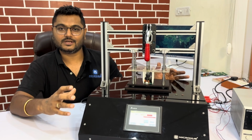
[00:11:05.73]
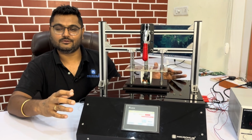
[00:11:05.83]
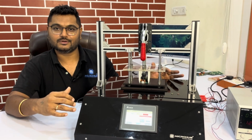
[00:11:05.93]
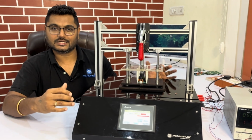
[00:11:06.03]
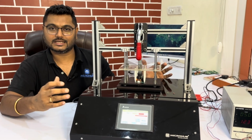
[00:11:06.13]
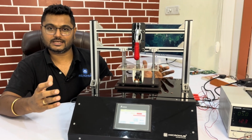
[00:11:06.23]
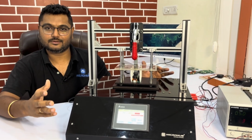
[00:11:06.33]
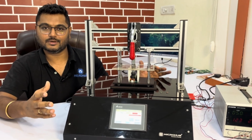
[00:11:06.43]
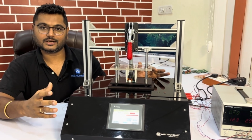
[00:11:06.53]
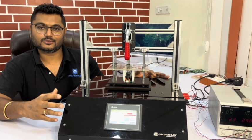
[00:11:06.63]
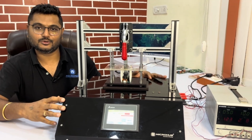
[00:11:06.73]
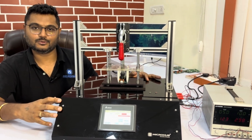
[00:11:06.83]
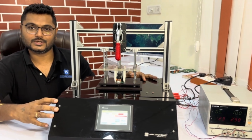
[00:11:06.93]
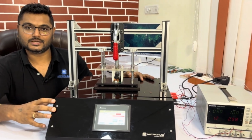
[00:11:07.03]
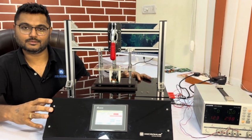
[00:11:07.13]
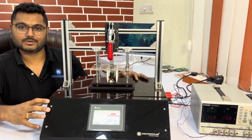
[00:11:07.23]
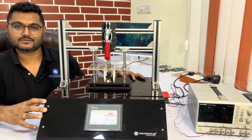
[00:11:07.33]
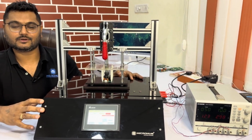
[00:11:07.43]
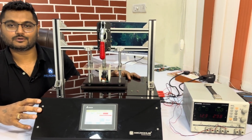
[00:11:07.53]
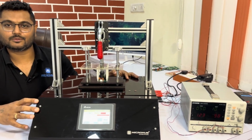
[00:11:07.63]
team will get back to you with the
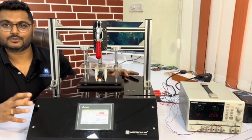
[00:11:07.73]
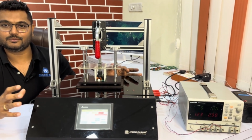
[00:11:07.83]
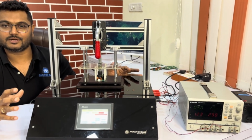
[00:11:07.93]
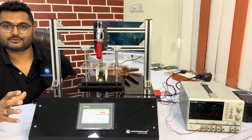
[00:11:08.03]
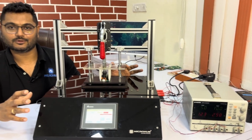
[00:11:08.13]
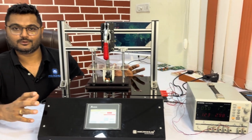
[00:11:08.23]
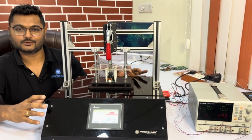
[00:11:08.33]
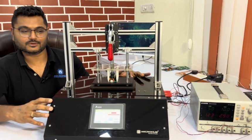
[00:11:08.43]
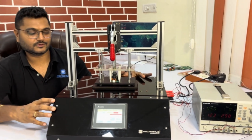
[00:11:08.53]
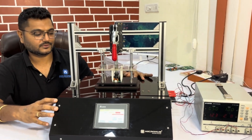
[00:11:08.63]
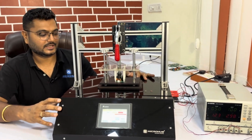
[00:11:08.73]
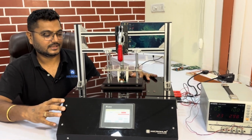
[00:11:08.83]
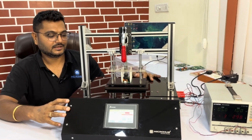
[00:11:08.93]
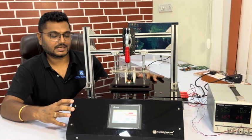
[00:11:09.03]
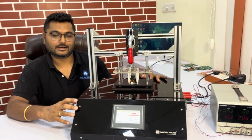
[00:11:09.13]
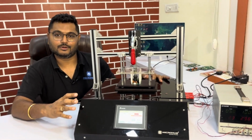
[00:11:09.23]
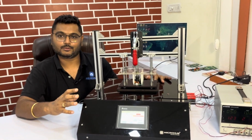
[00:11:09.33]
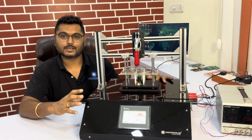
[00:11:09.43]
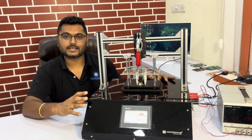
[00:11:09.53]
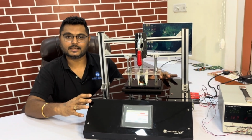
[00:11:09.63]
best out of the best solutions. And we are
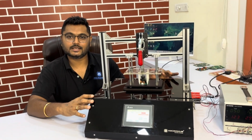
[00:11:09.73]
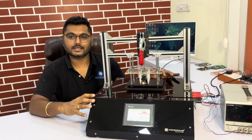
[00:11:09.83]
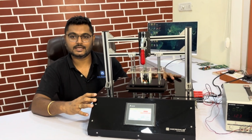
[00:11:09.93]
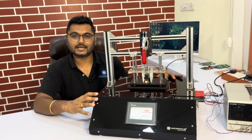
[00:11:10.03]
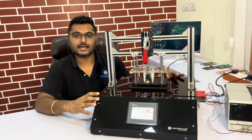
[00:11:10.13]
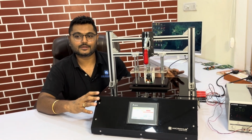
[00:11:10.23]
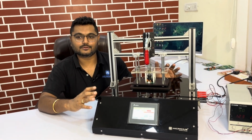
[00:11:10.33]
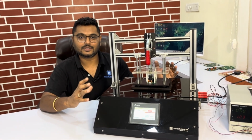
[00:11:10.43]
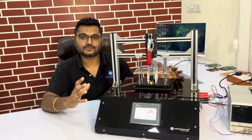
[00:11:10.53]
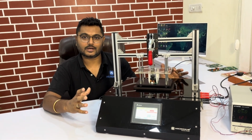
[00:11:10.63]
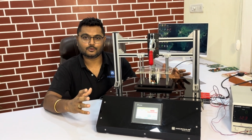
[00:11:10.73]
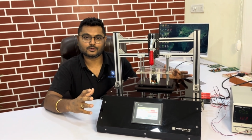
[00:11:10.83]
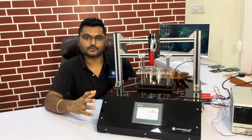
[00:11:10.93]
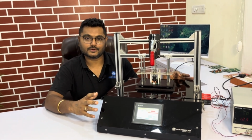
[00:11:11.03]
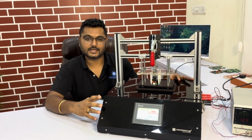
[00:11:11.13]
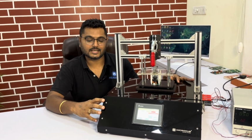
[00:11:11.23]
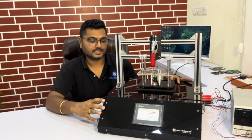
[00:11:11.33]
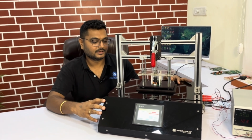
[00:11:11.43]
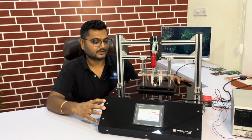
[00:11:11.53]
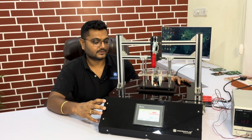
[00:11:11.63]
working in India as well as out of India.
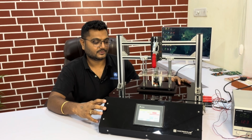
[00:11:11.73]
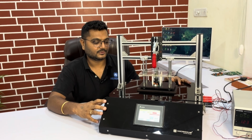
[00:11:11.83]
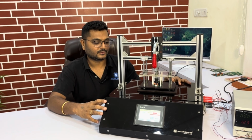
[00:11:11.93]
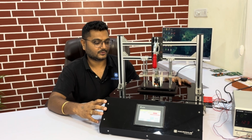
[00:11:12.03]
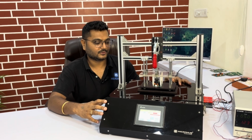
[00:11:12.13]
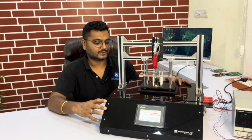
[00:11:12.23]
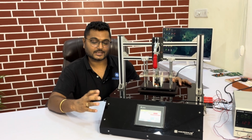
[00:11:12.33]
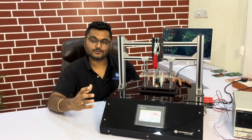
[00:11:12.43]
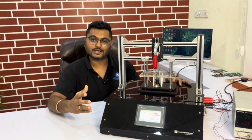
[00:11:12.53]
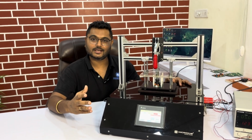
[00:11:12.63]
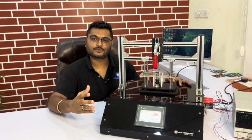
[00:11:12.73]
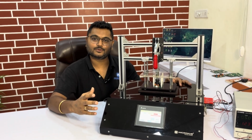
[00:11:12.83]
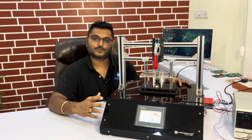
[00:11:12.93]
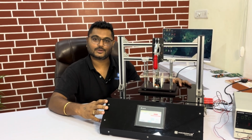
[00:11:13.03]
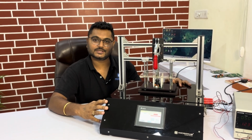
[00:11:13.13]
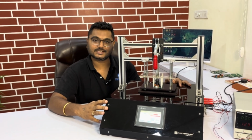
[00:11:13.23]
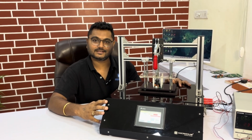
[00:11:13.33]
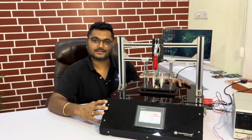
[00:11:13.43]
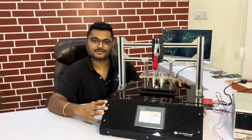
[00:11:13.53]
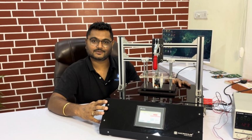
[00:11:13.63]
So thank you guys for watching
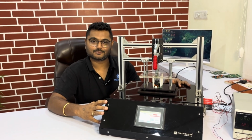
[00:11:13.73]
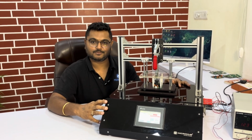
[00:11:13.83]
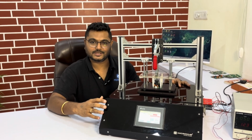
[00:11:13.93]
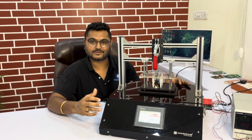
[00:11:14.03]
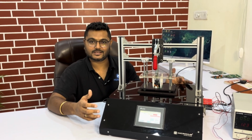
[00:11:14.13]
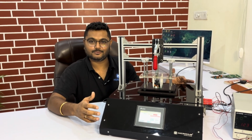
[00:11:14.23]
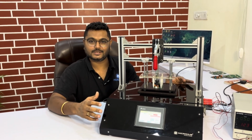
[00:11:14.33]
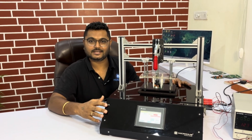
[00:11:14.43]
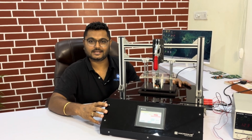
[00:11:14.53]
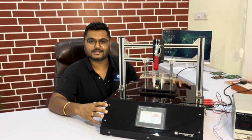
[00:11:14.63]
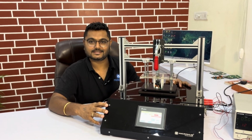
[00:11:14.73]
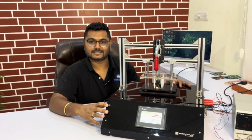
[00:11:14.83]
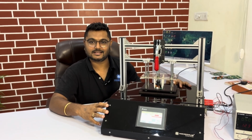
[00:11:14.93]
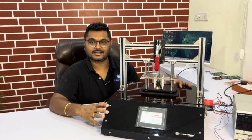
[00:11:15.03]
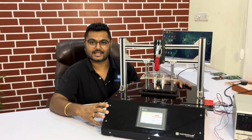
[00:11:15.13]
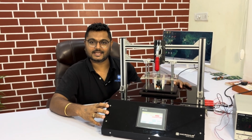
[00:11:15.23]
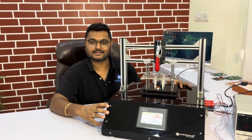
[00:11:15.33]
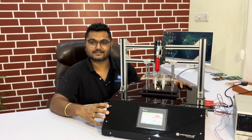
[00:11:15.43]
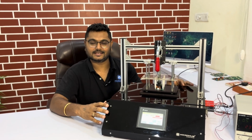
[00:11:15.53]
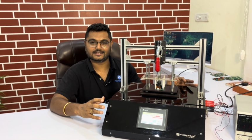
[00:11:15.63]
us. Please keep in touch, like,
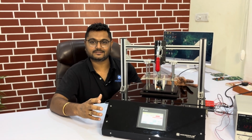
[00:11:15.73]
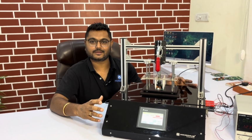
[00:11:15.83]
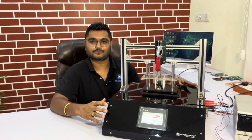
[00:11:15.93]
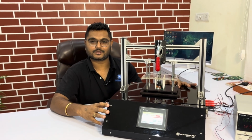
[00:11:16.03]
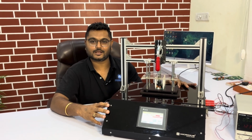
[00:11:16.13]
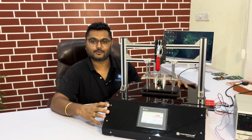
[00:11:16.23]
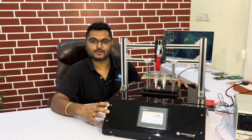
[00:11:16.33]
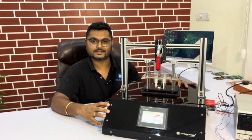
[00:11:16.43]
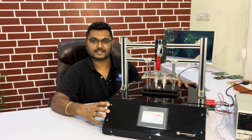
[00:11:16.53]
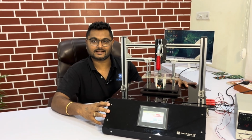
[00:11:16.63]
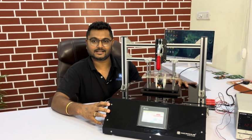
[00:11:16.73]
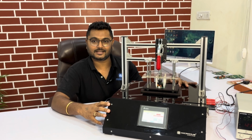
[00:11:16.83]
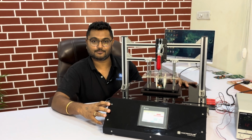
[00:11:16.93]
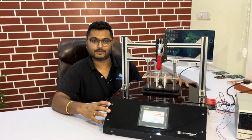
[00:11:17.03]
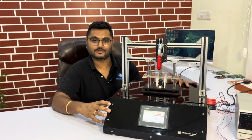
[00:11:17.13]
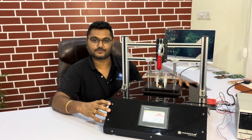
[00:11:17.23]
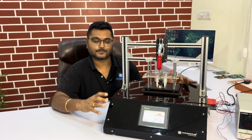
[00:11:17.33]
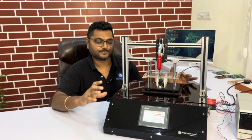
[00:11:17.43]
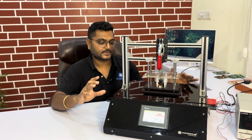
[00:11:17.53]
share, and subscribe our channel, and please